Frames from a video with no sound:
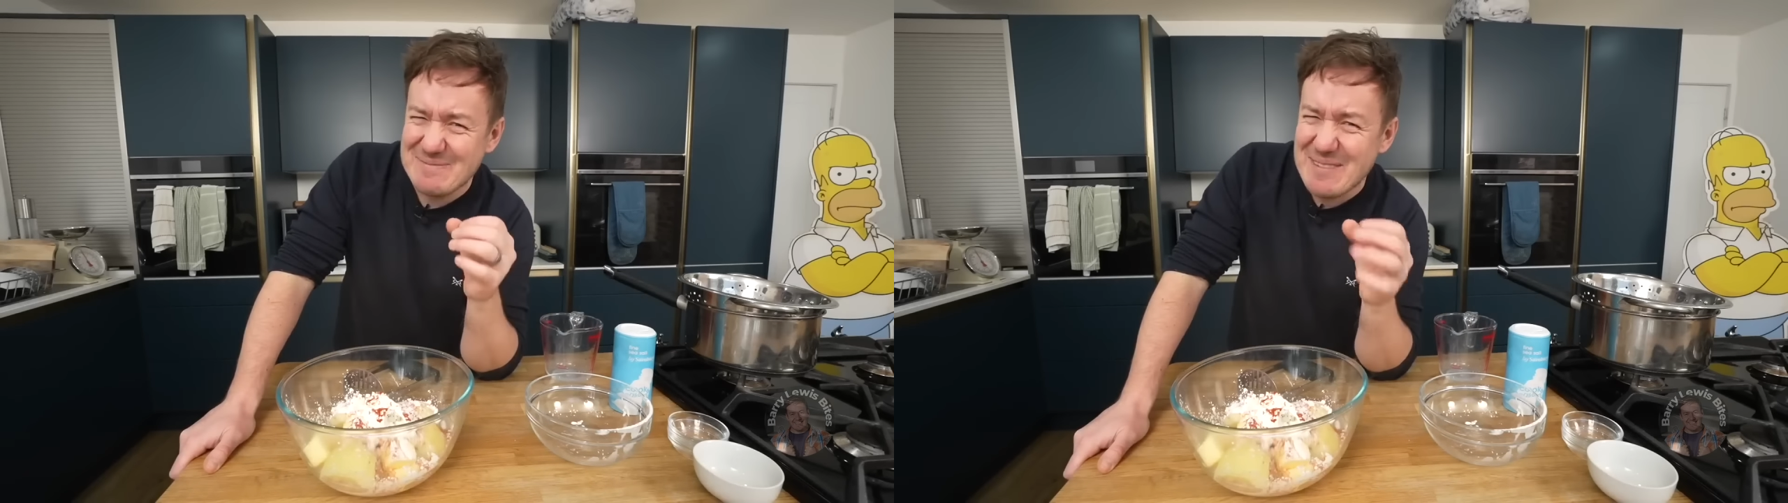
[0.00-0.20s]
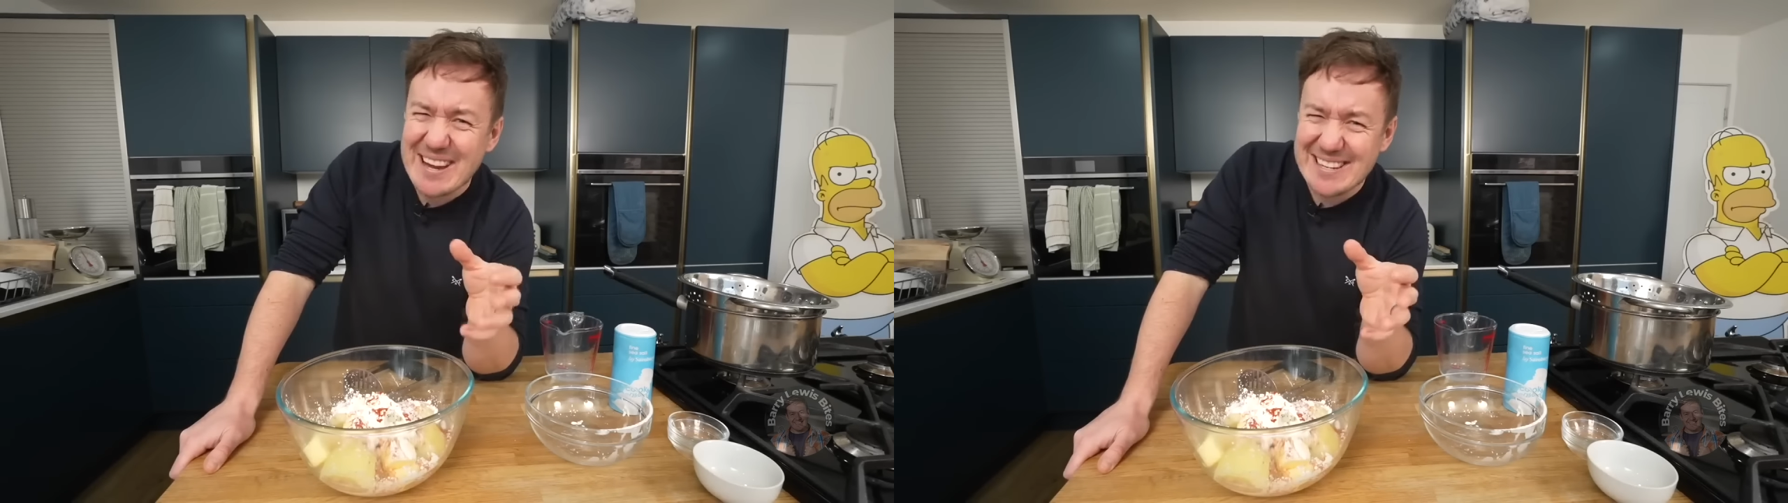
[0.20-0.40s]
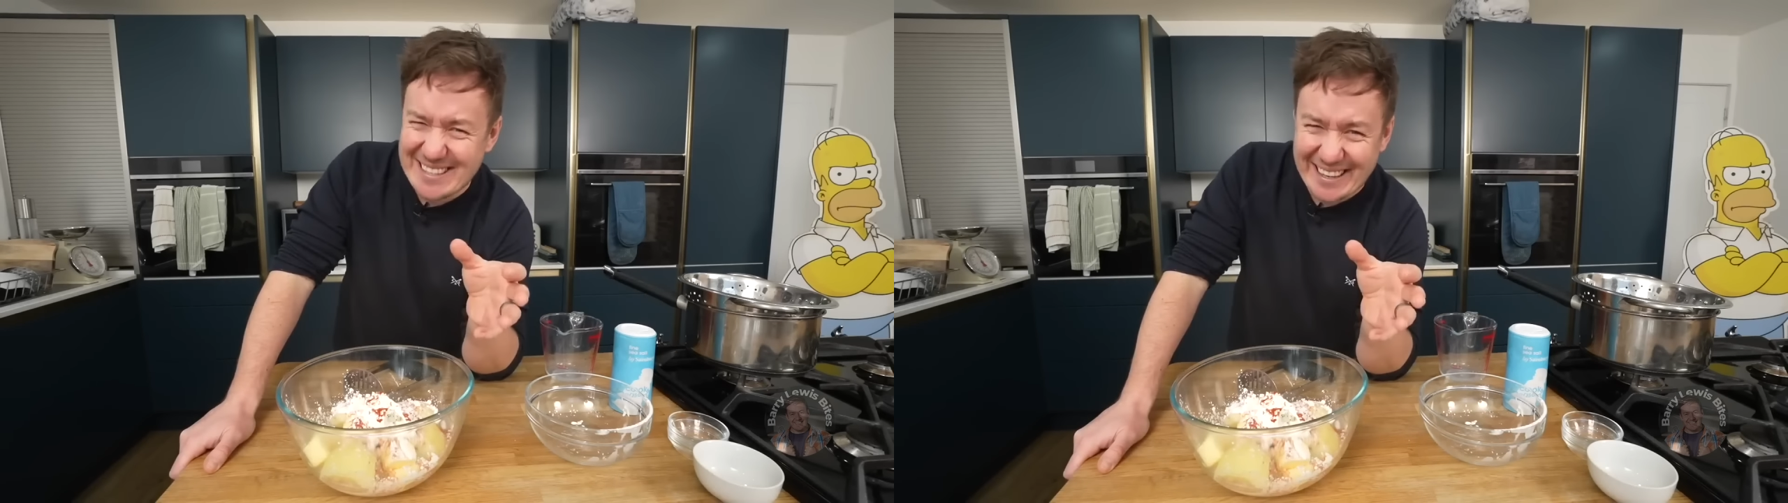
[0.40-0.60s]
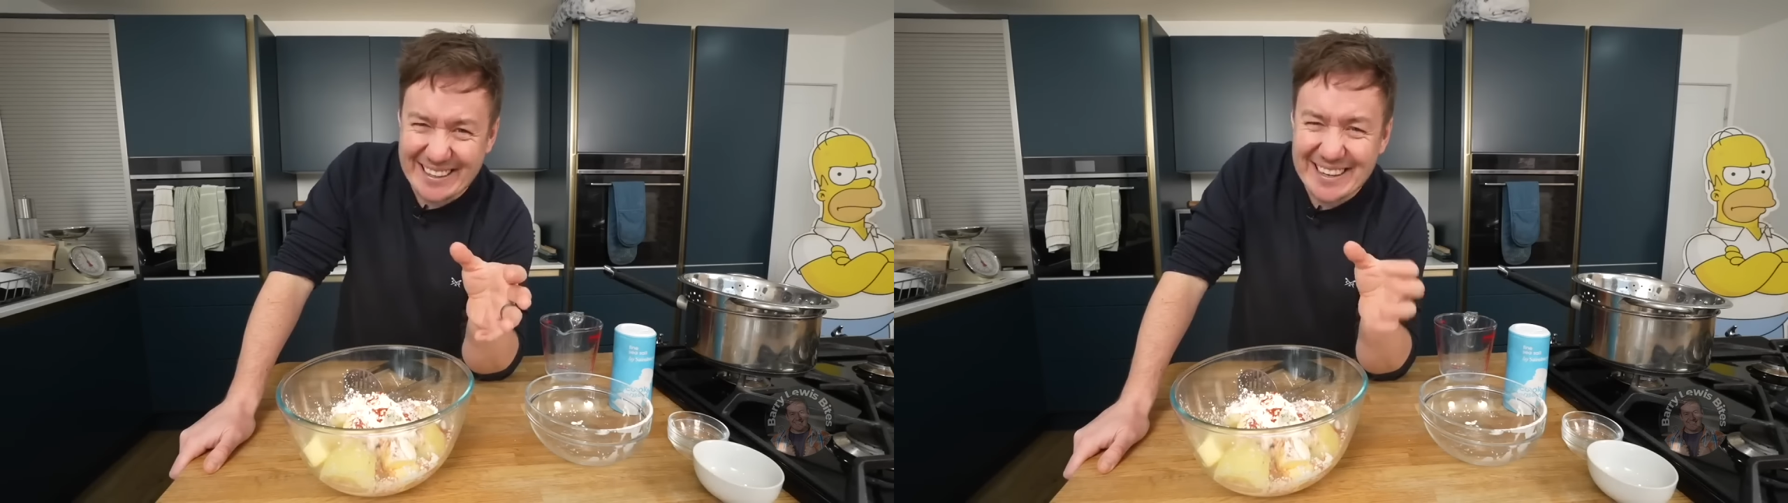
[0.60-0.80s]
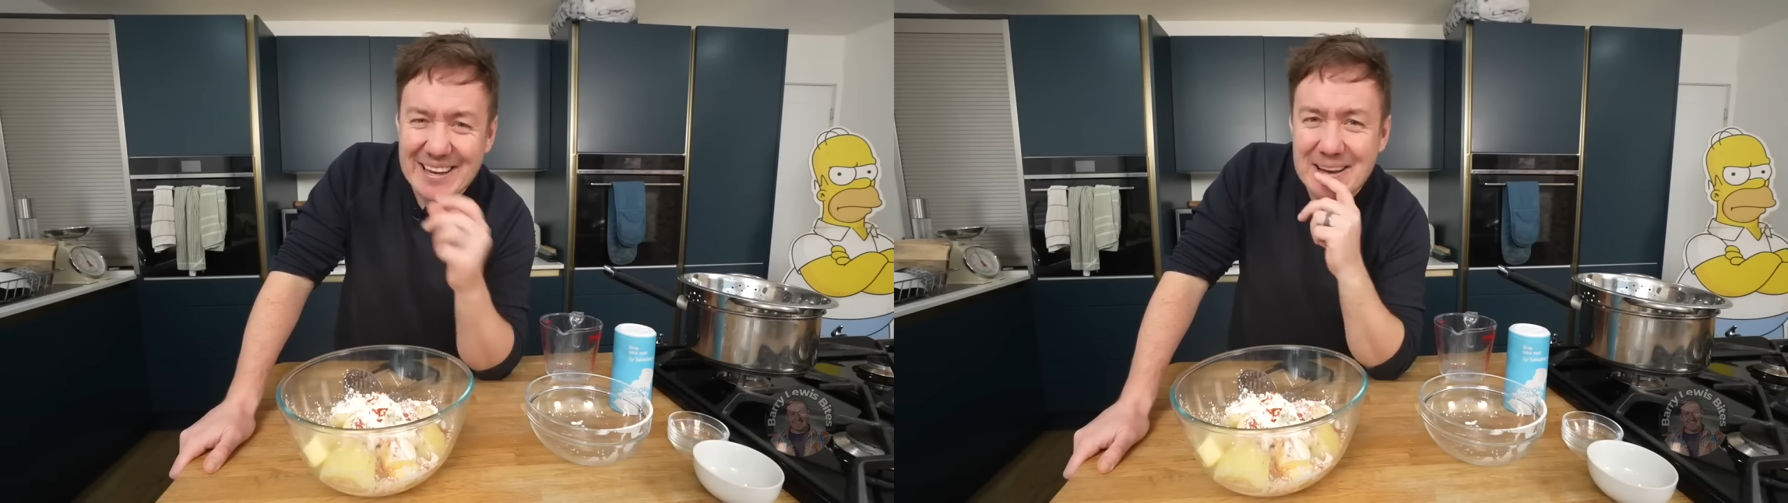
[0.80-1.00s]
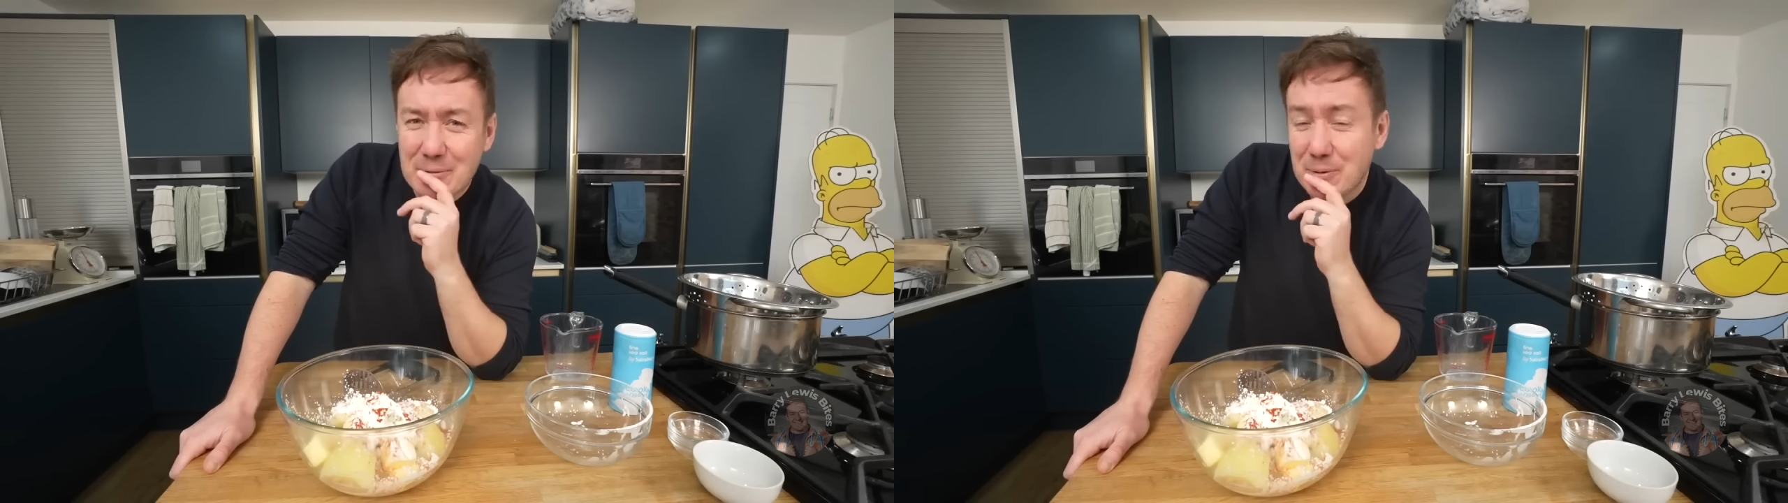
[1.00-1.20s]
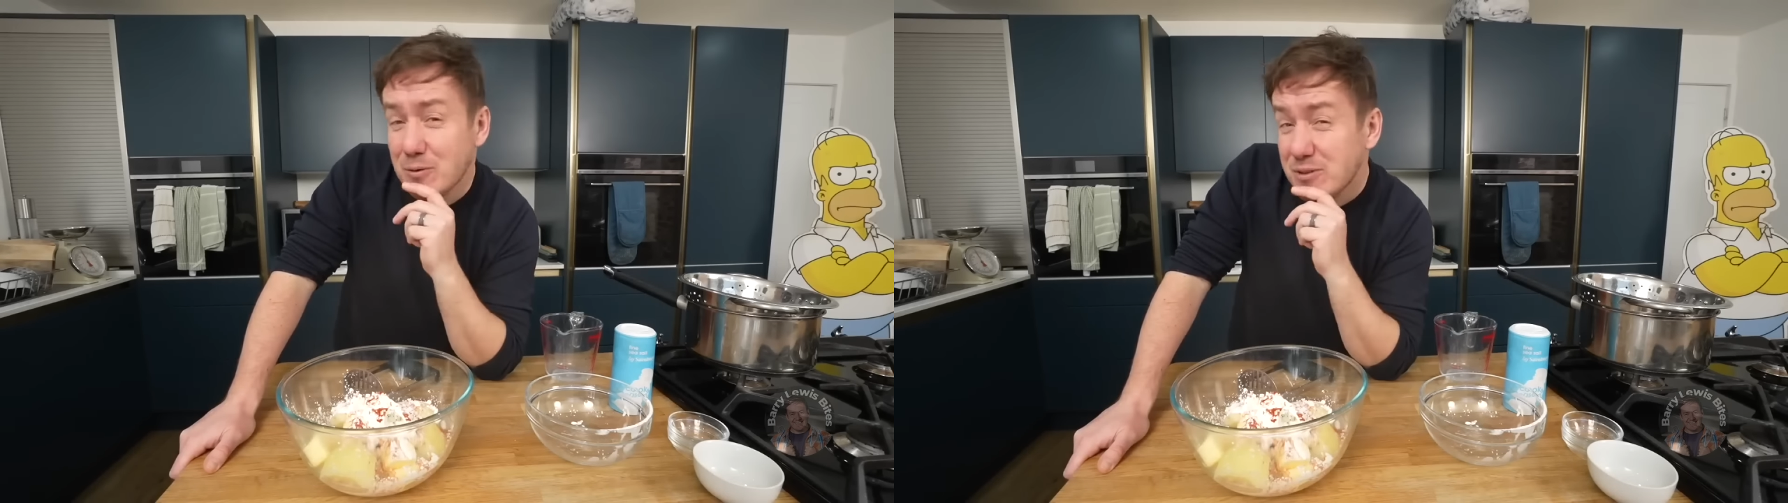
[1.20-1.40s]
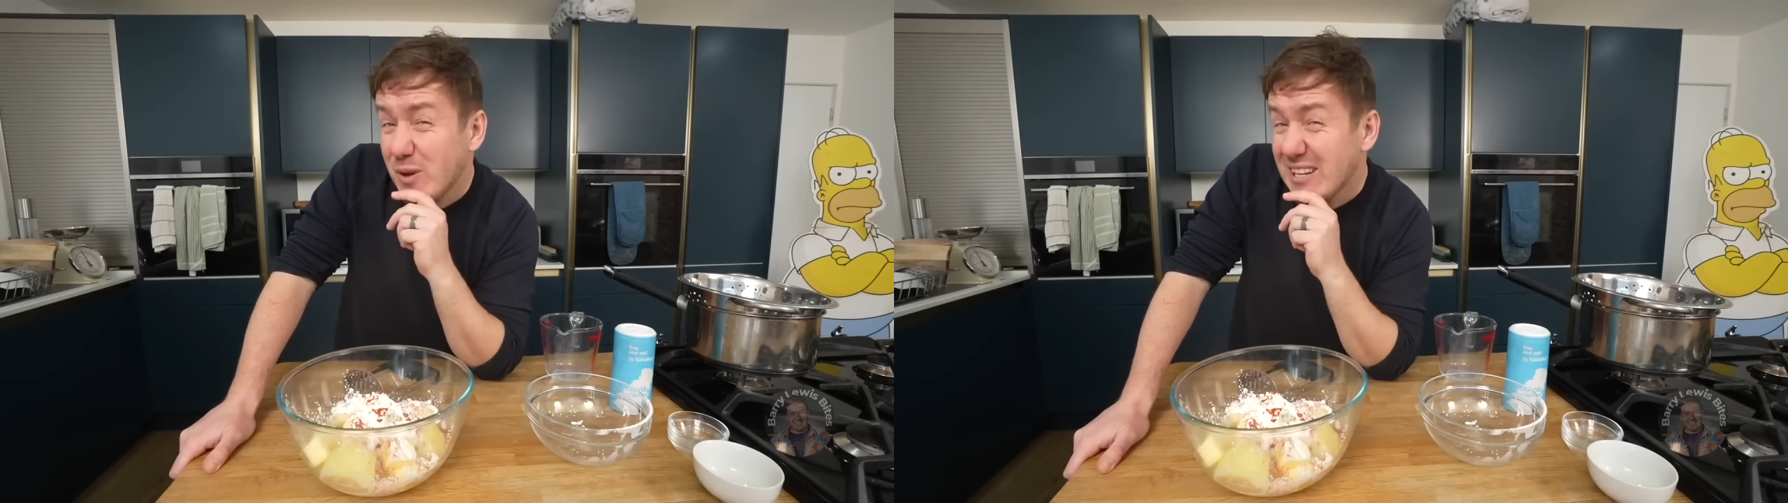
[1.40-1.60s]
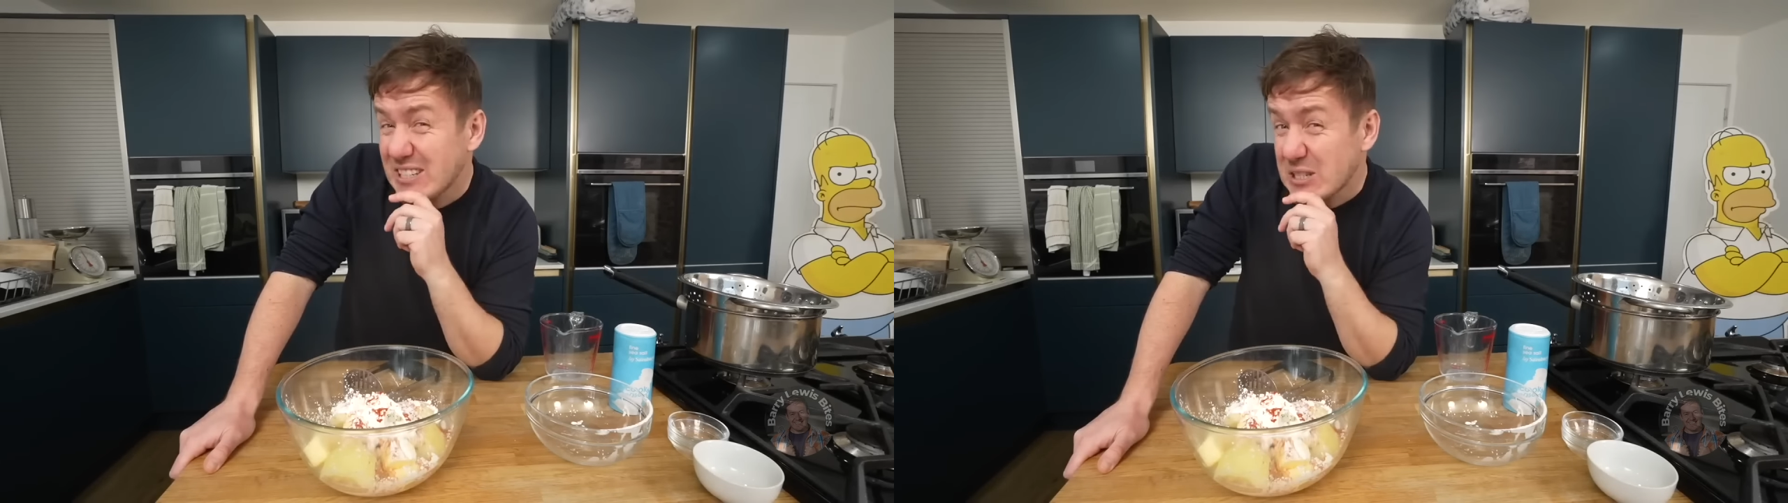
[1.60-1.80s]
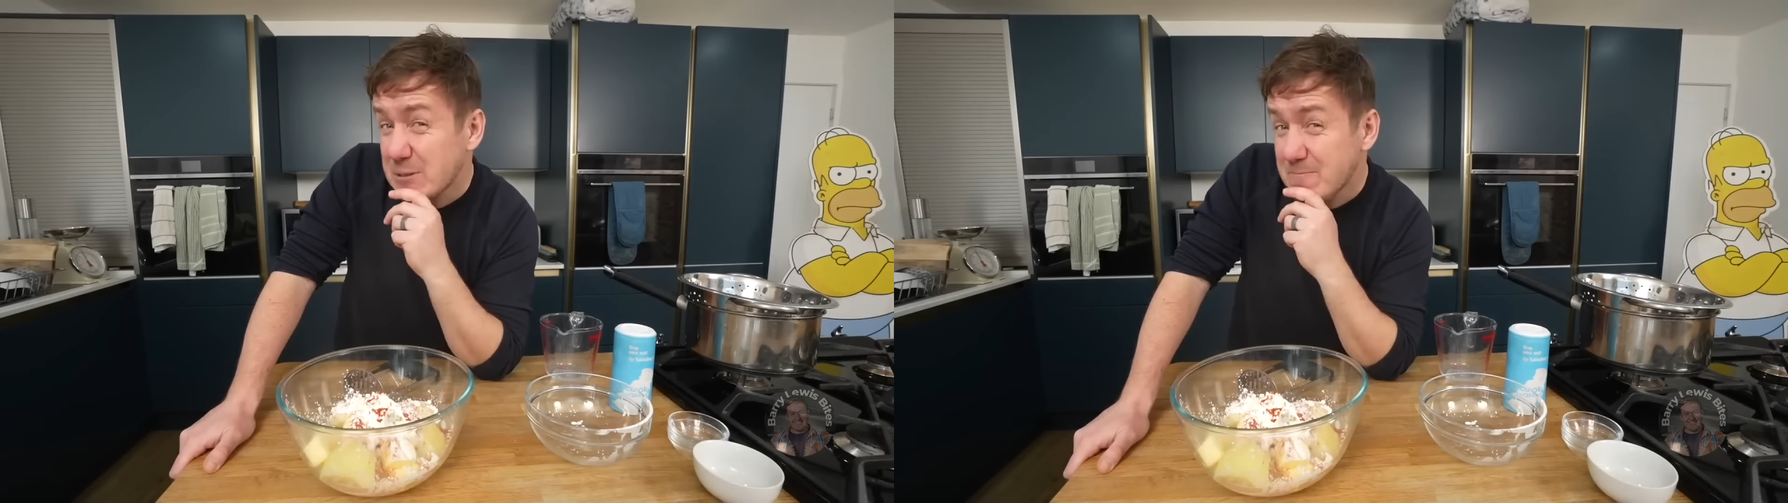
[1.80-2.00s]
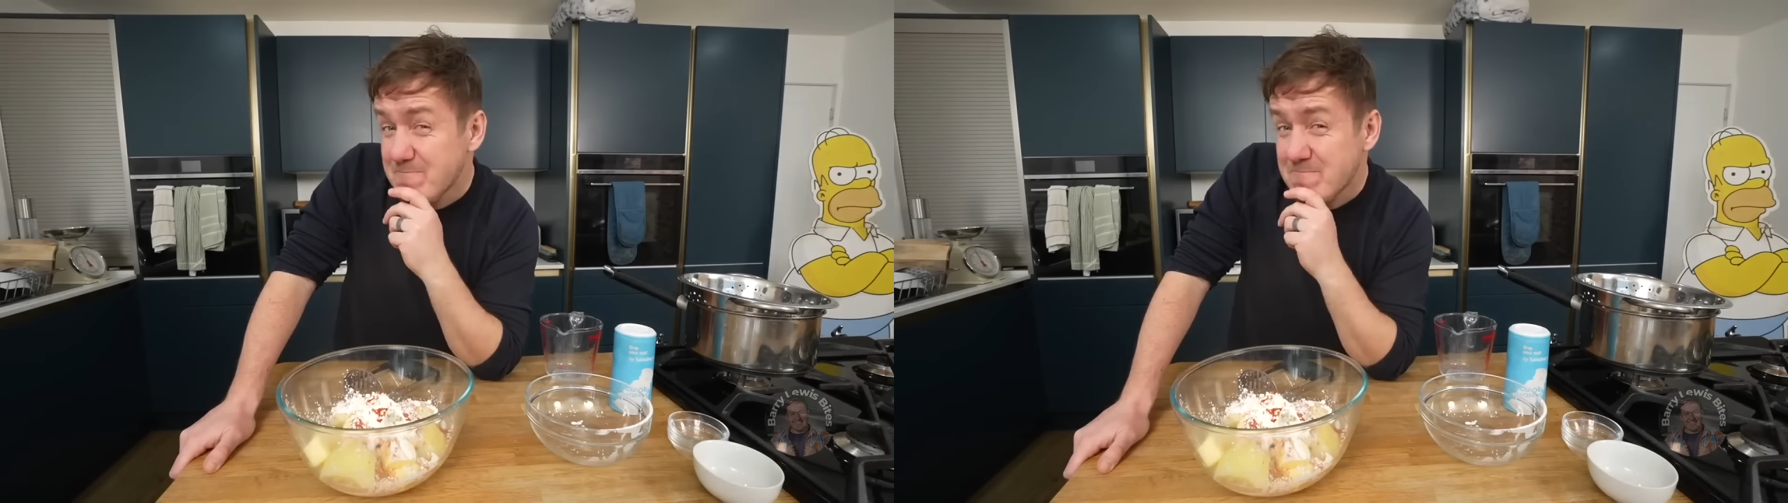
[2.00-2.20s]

amazing, but also hideous.